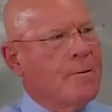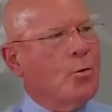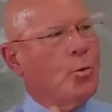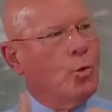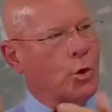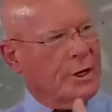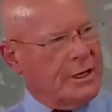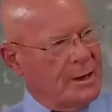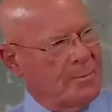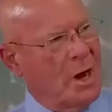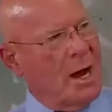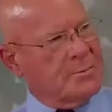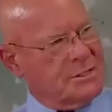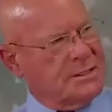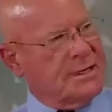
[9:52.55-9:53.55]
working
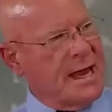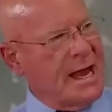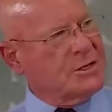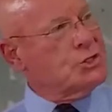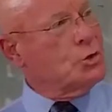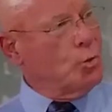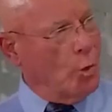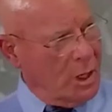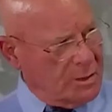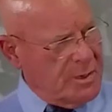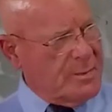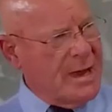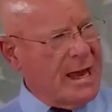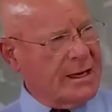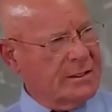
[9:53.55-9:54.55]
moms and dads who want to be
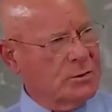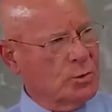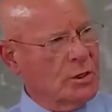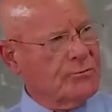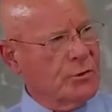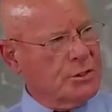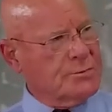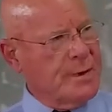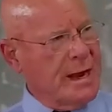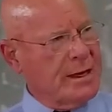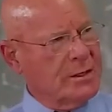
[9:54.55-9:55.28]
back in the workforce,